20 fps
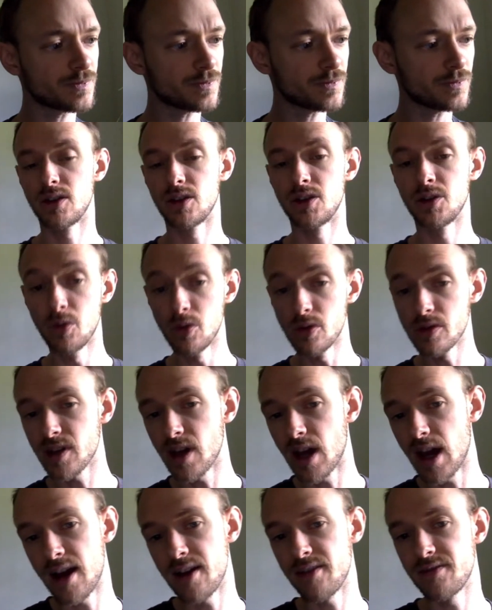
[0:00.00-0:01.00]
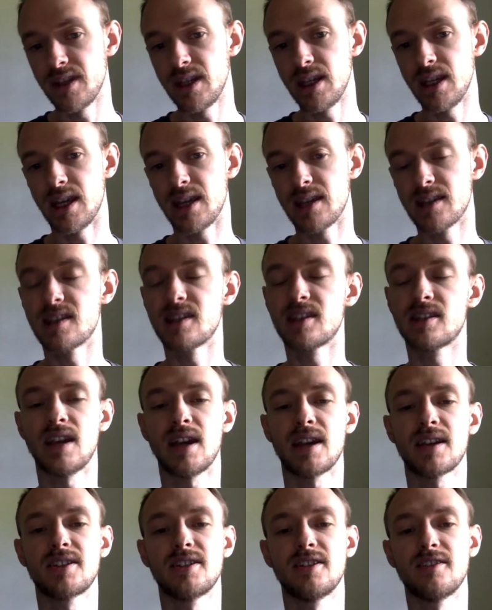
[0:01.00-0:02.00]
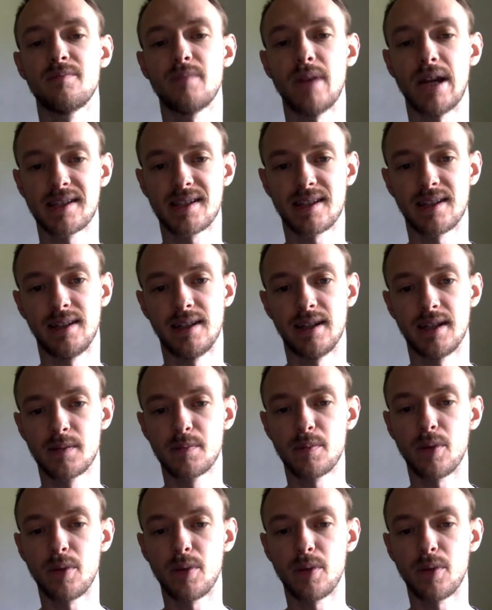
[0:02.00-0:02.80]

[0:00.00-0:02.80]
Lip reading: You also have the intersection of masculinist